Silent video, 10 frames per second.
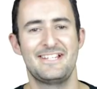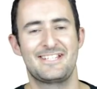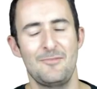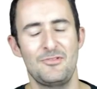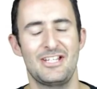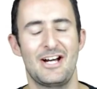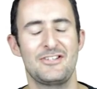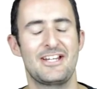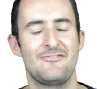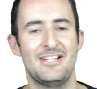Something
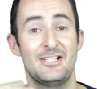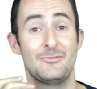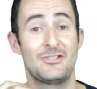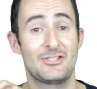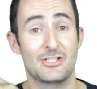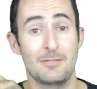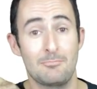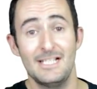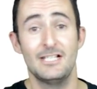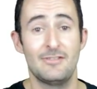else I read that was just
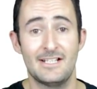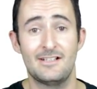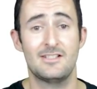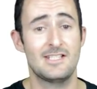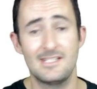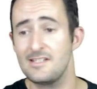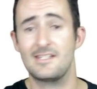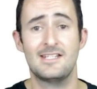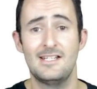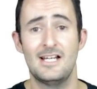completely ridiculous. This
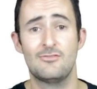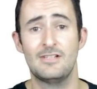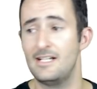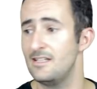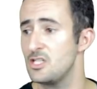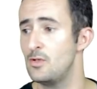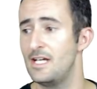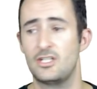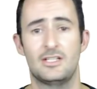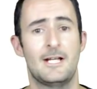isn't CES related, this one
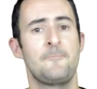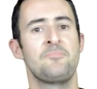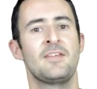actually.